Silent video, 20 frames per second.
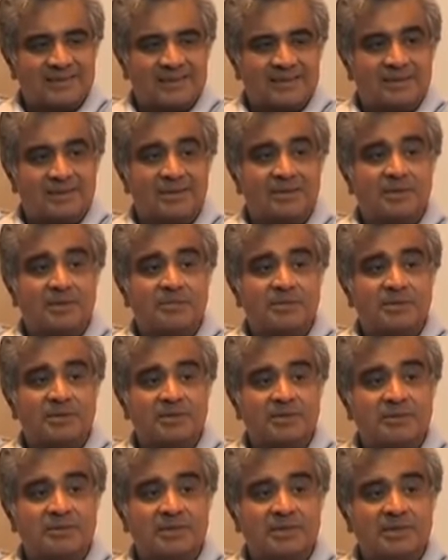The earlier
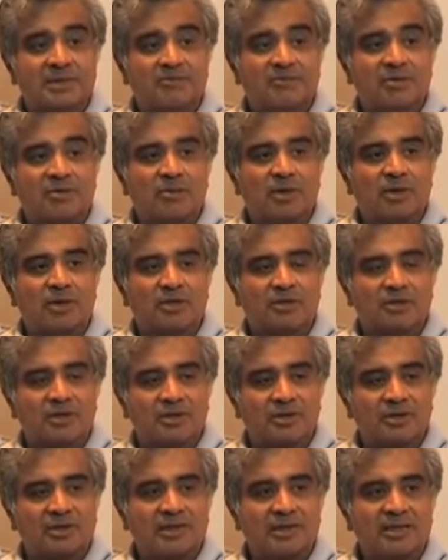principle that if you abolished
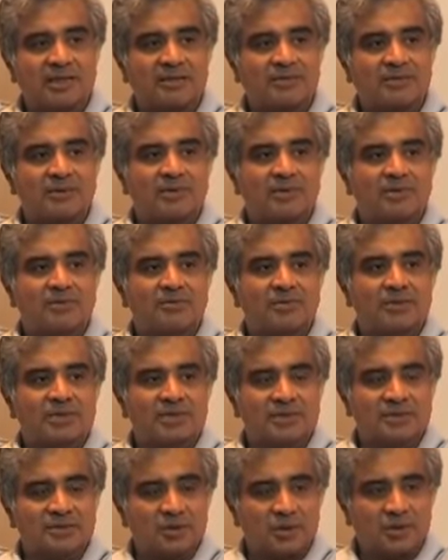contract labor, all the
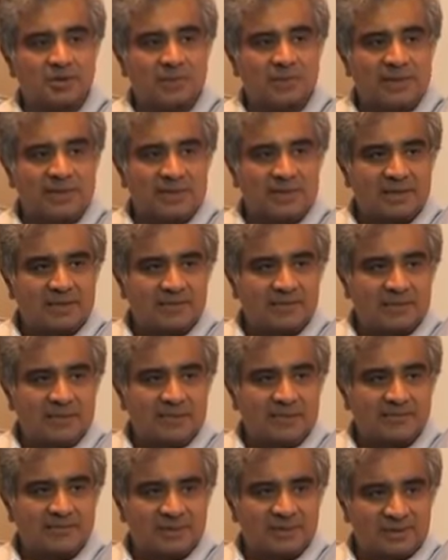workers automatically
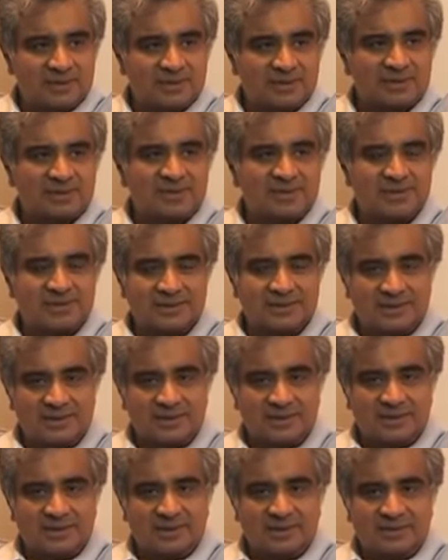became workers.
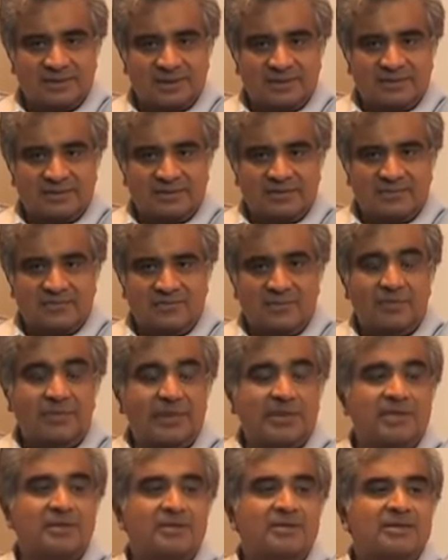
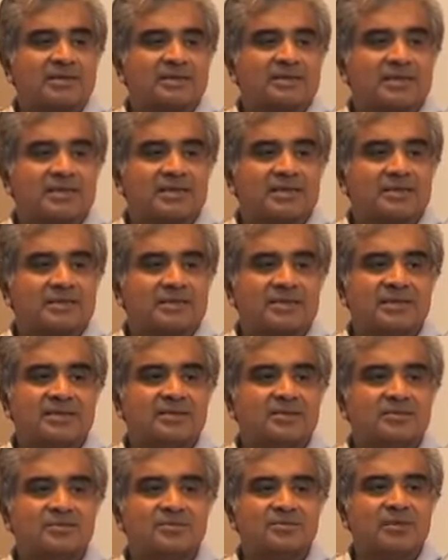Flipping it on its head and
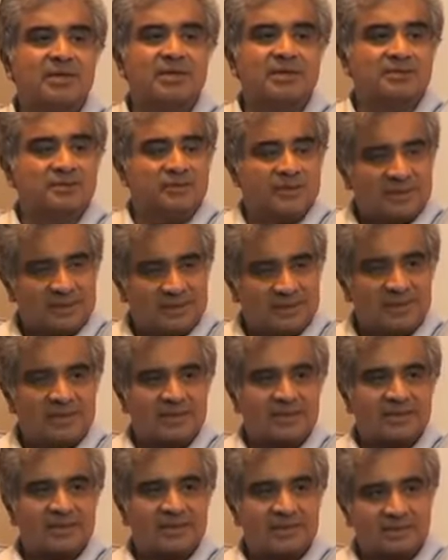saying, no, you can't do anything
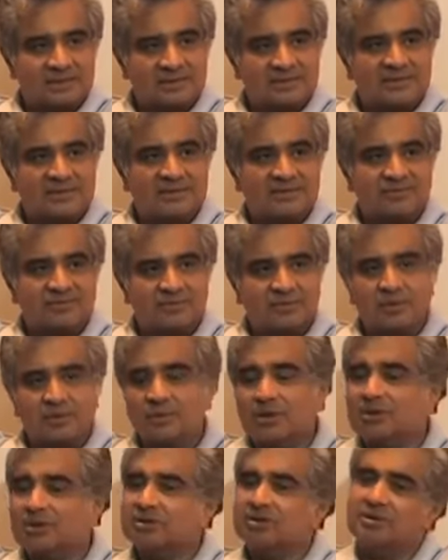like that. If you
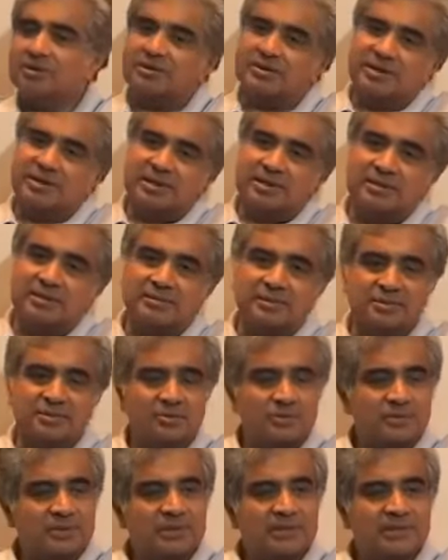abolish contract labor,
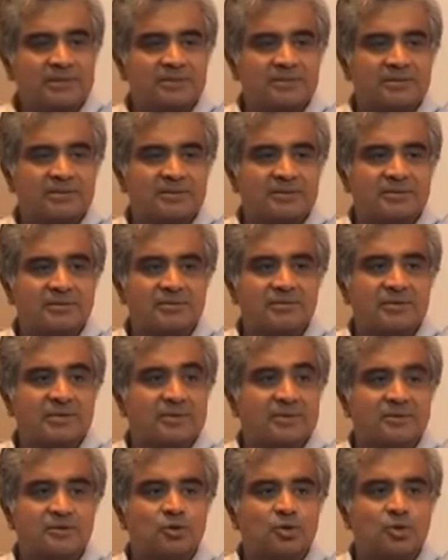so be it. The
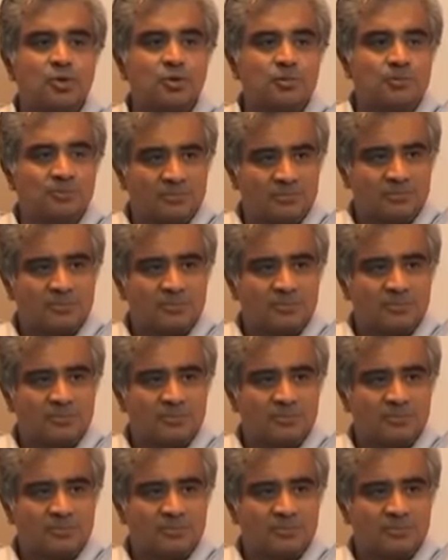workers go home.